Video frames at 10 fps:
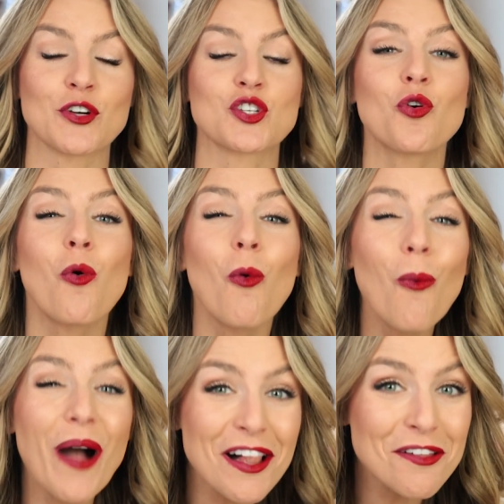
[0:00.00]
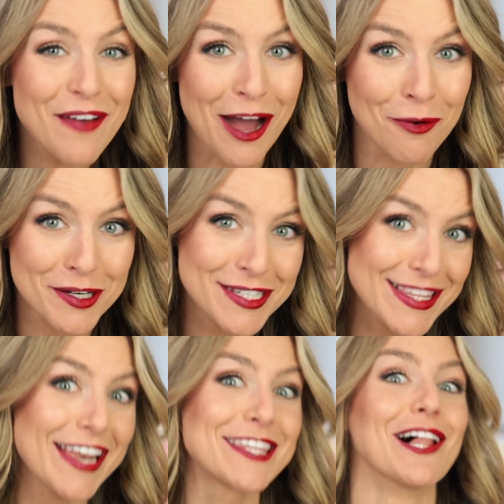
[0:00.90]
for 12 hours,
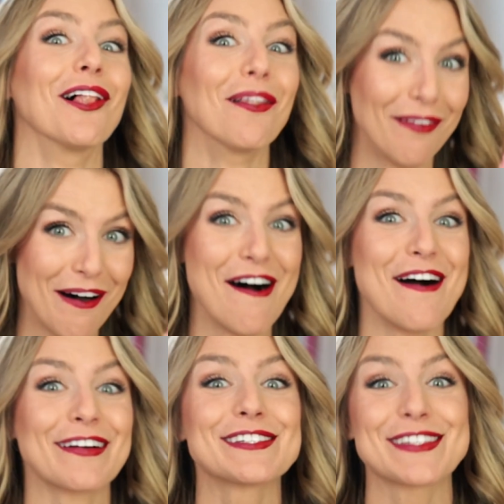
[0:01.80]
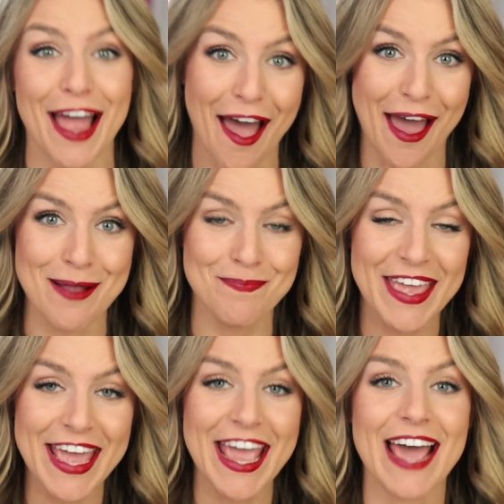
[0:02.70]
that is a long time,
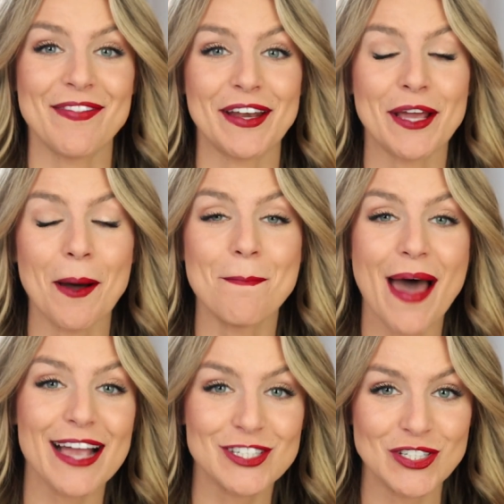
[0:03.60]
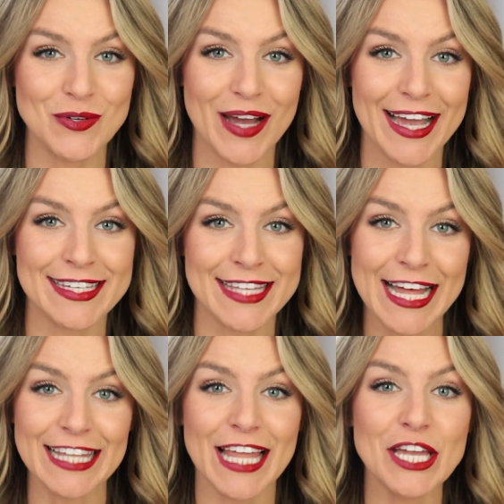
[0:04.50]
and then come back to you guys,
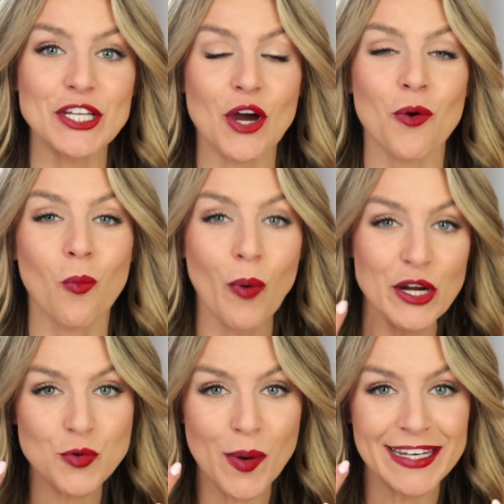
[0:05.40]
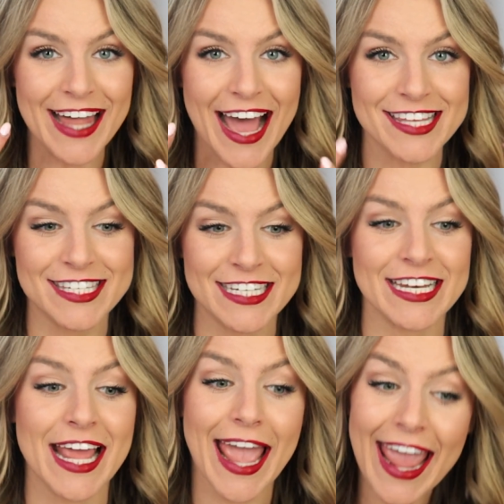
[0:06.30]
let you know which one
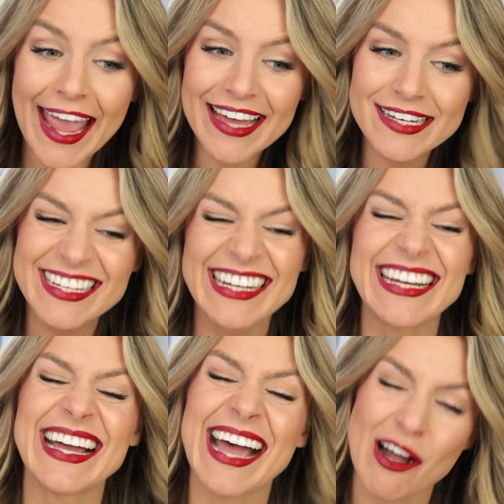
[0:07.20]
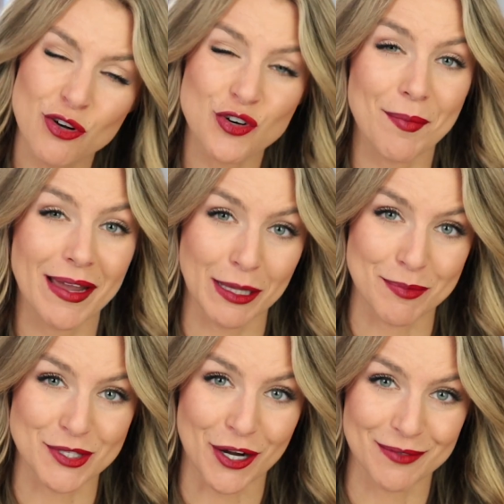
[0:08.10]
lasted and how dry my
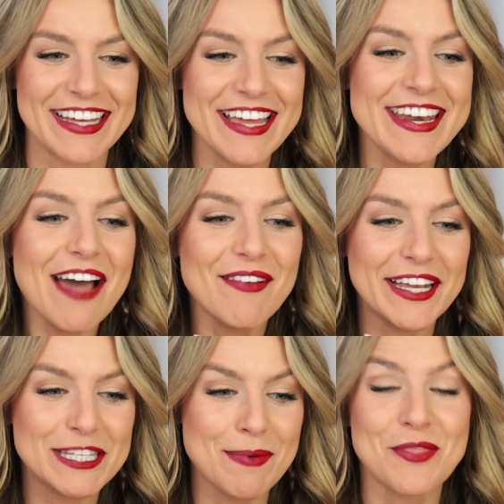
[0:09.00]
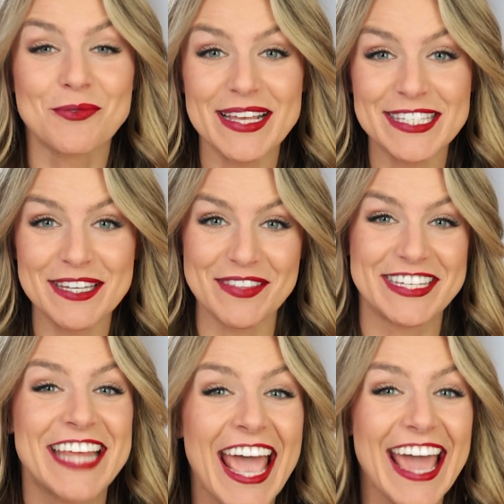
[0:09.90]
lips are. And now I gotta spend the rest of the
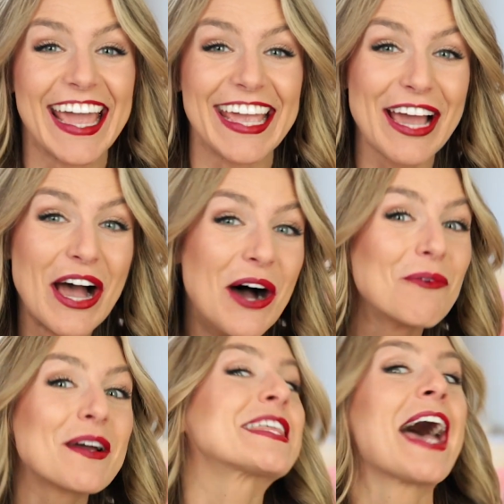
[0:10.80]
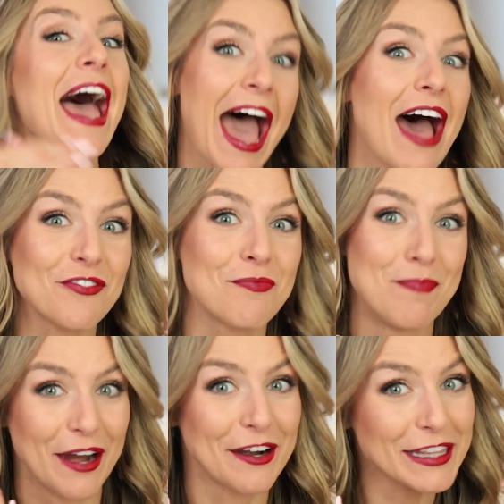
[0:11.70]
day with half
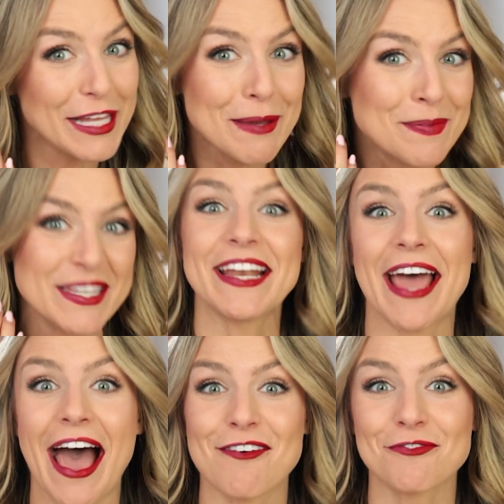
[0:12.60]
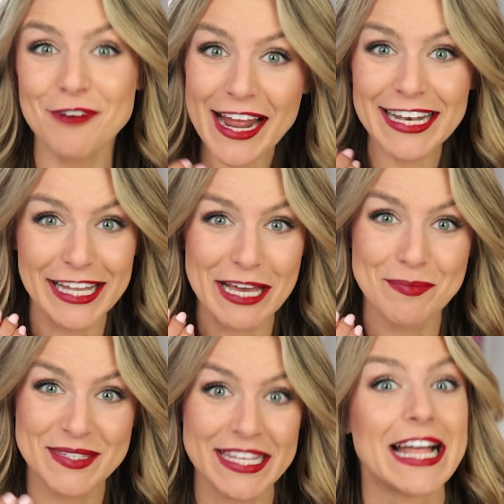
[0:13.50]
berry lips and half red
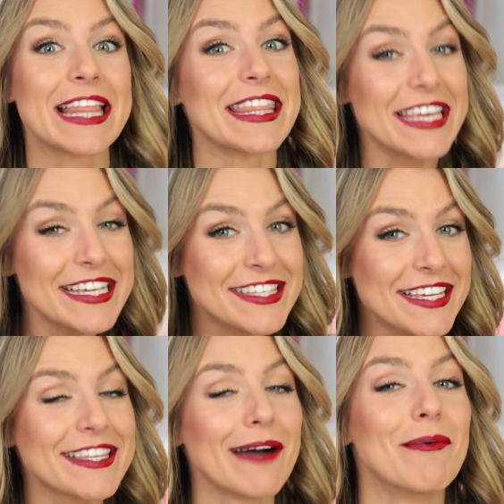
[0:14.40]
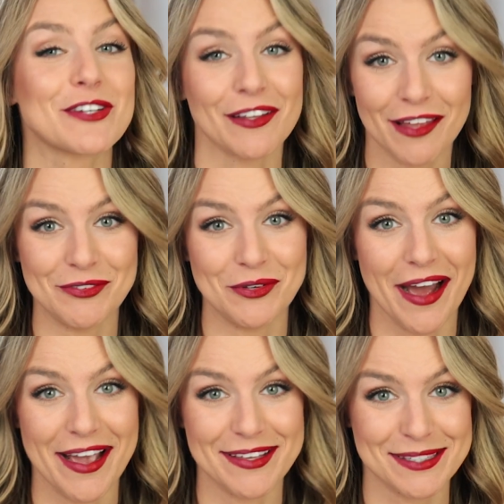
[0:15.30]
lips. This is how much I love you
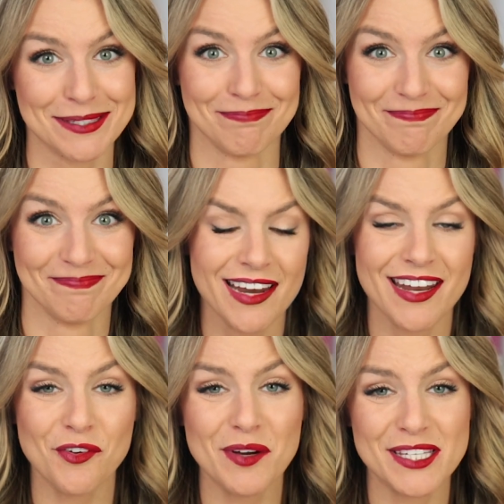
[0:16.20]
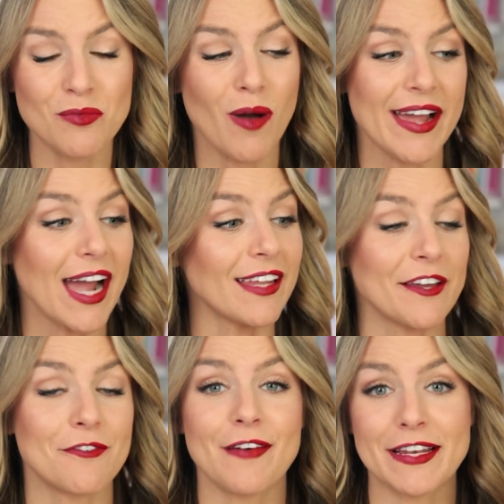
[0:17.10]
guys. Another reason why I
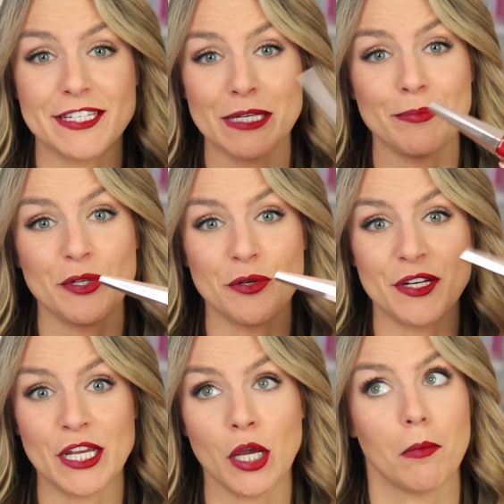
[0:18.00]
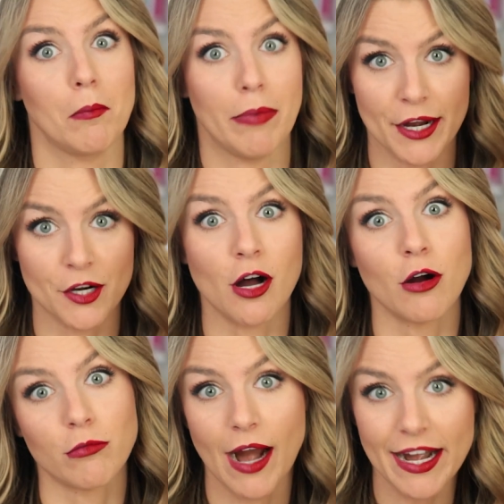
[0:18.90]
like Fenty Beauty better
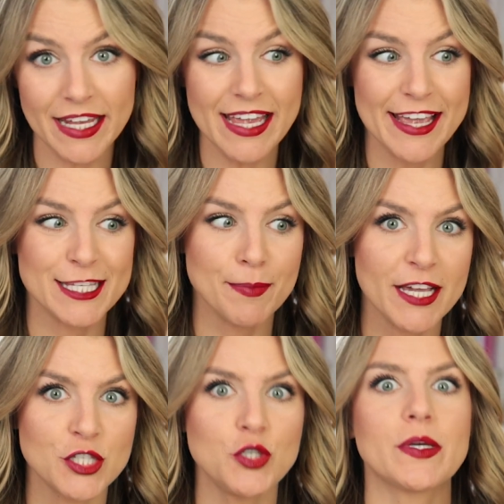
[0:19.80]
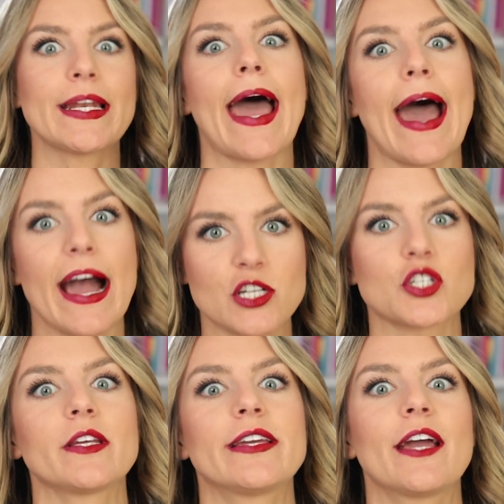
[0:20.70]
already is because you can
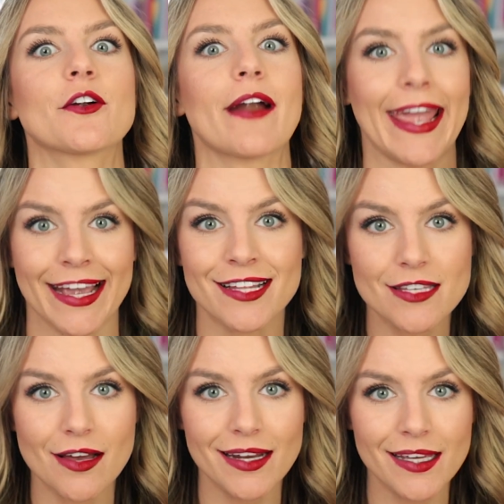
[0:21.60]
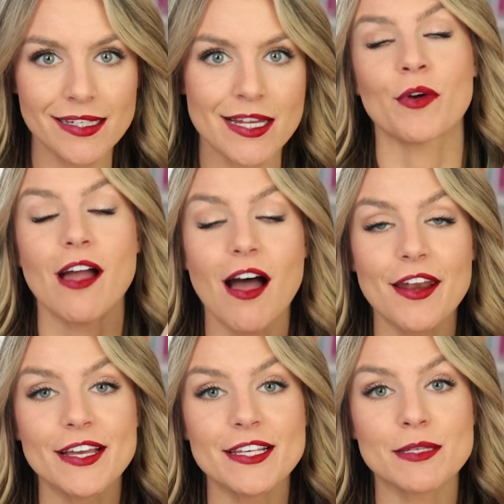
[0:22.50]
actually get your hands on it.
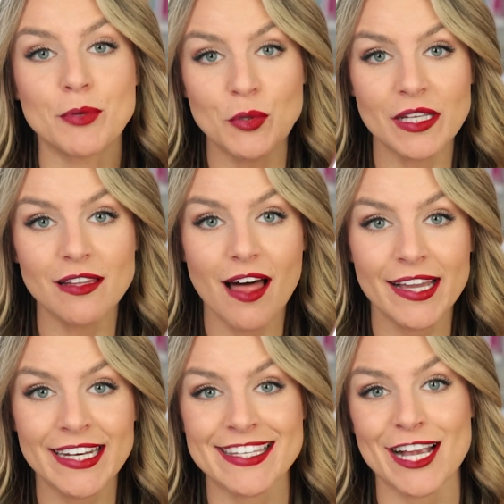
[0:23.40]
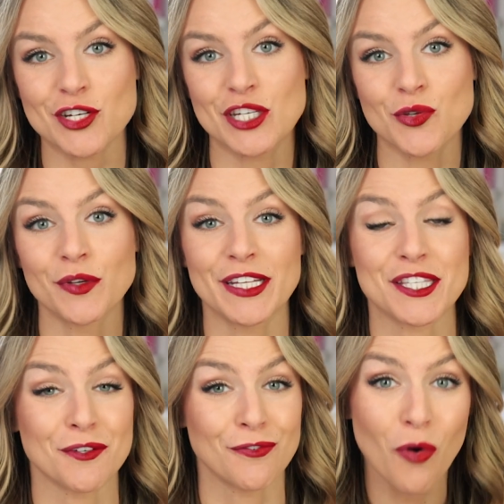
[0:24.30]
Rihanna's beauty line is actually sold at
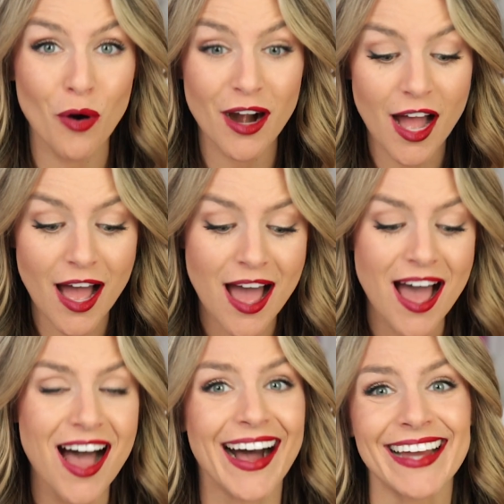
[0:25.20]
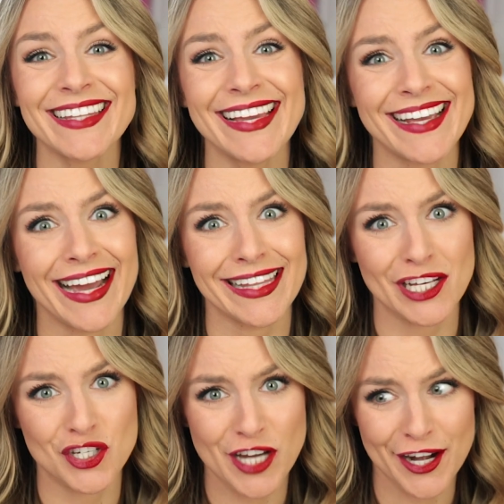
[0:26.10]
Sephora, unlike
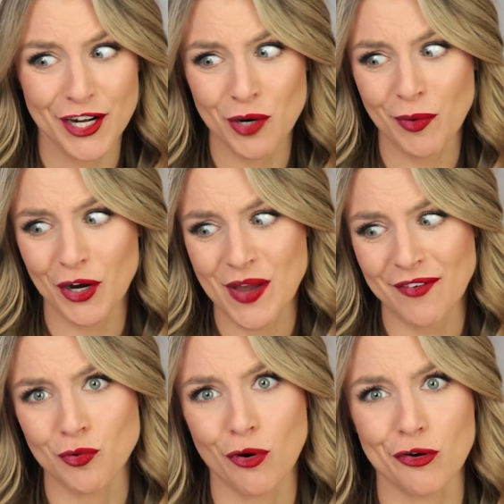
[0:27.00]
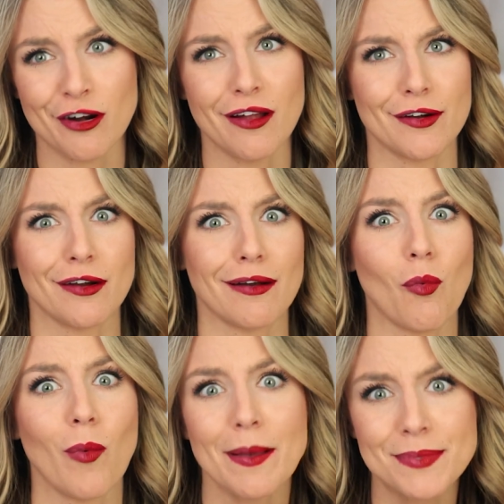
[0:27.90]
Kylie Jenner, where you have to order on her
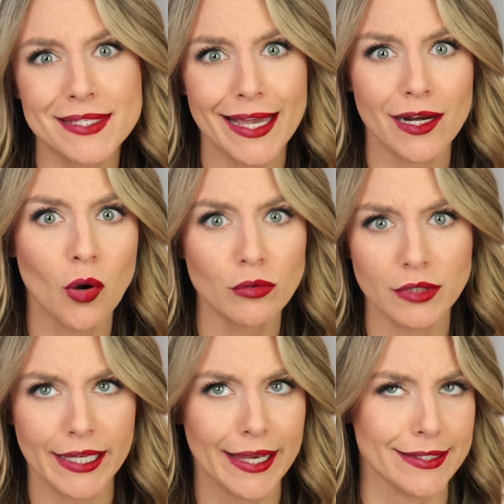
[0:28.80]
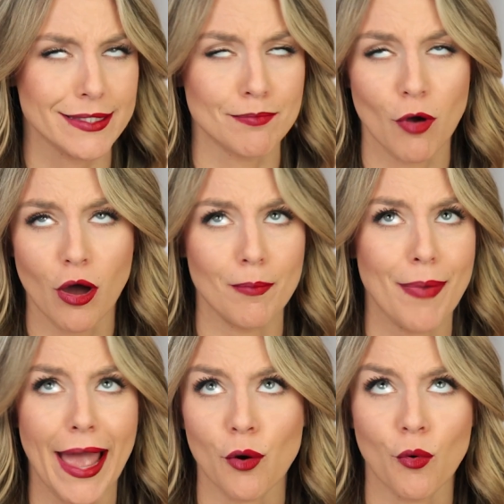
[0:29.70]
website only and it's on
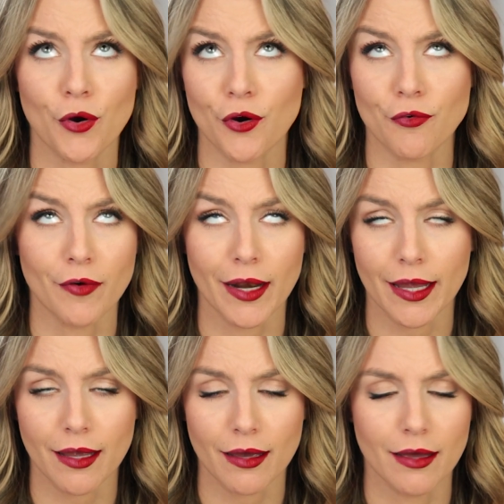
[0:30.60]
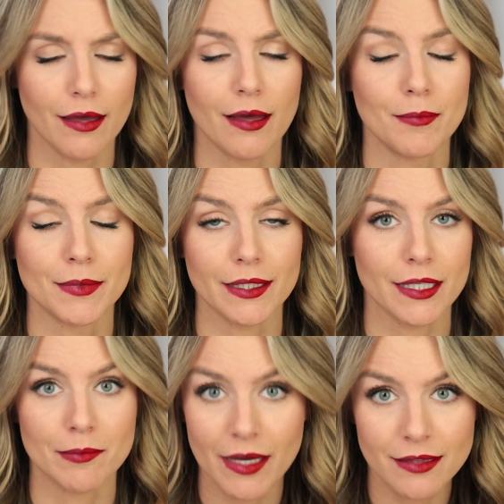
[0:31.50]
back order for like a
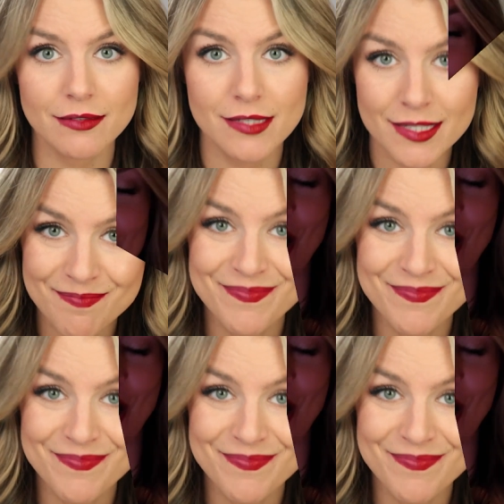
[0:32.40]
million months.